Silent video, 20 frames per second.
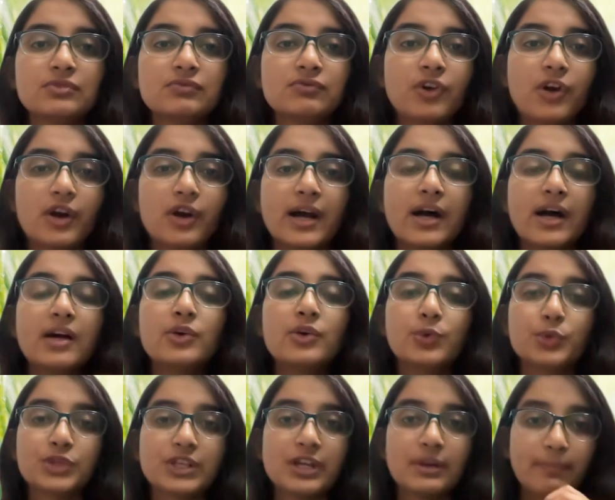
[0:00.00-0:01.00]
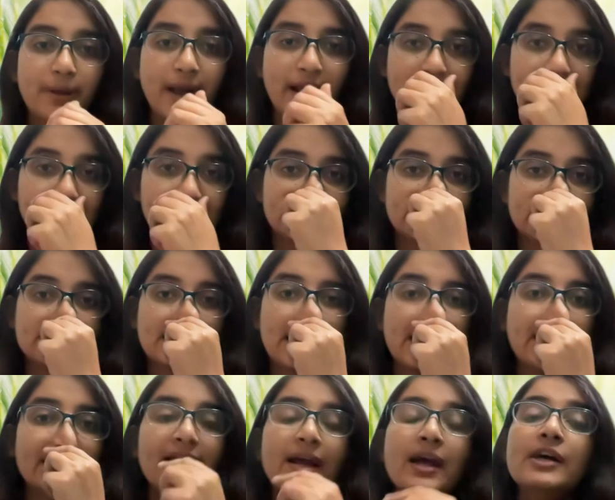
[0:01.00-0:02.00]
for a question practice,
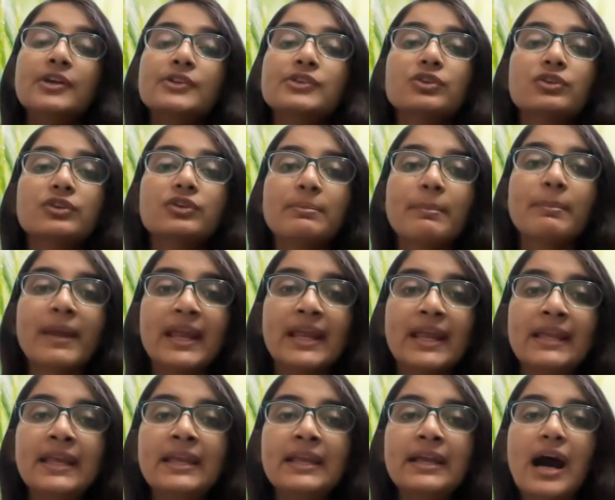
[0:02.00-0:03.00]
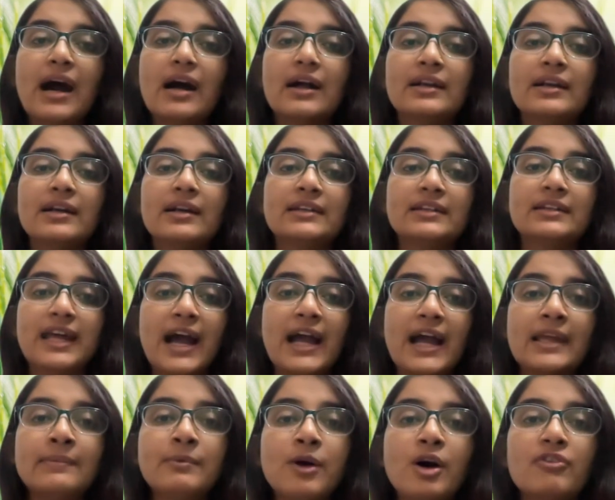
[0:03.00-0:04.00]
right? So remaining
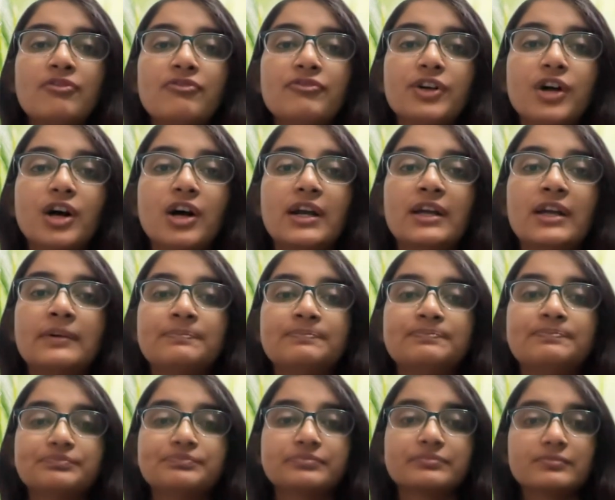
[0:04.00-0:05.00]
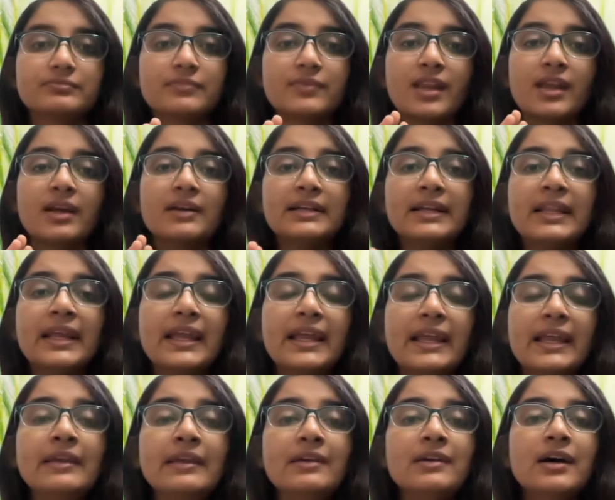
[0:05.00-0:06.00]
time of your
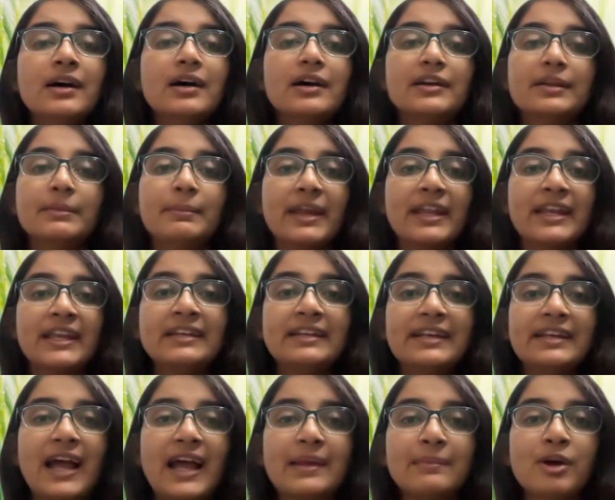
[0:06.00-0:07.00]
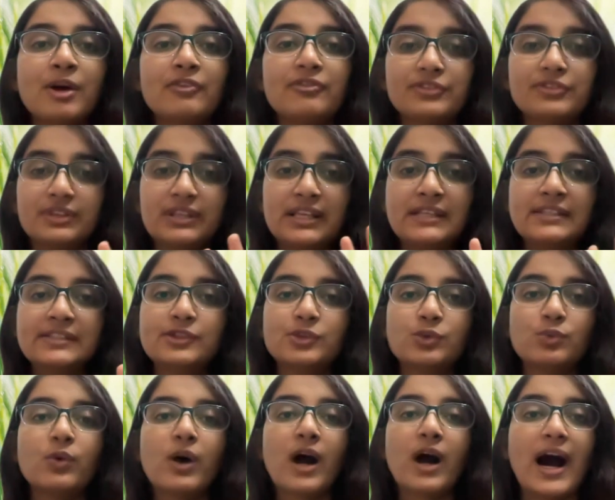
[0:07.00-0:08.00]
day, remaining time of these
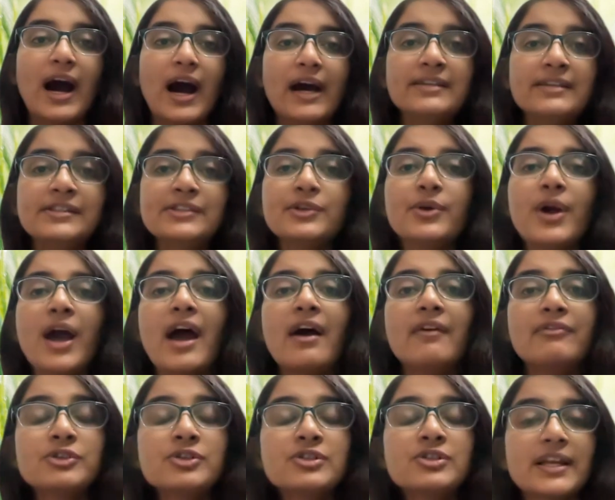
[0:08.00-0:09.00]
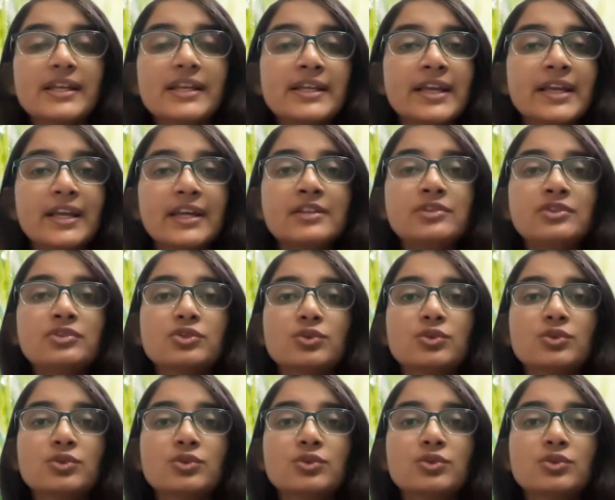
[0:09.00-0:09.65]
2 hours, you have to dedicate